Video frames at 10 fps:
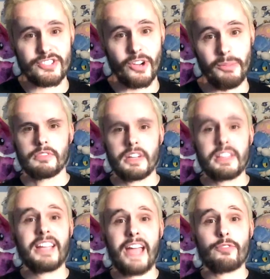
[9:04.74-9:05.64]
some. I
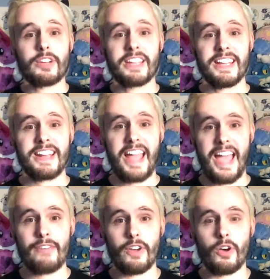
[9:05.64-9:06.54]
think every kid
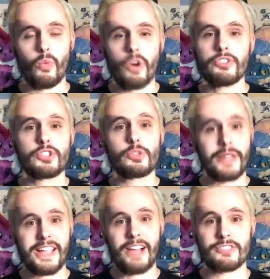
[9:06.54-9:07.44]
ever wanted to
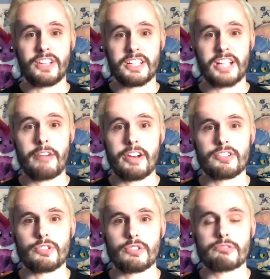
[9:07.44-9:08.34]
encounter a
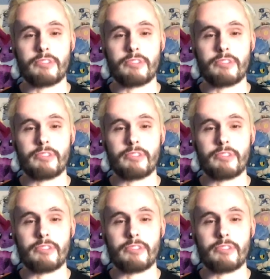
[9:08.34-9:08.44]
Tyrannosaurus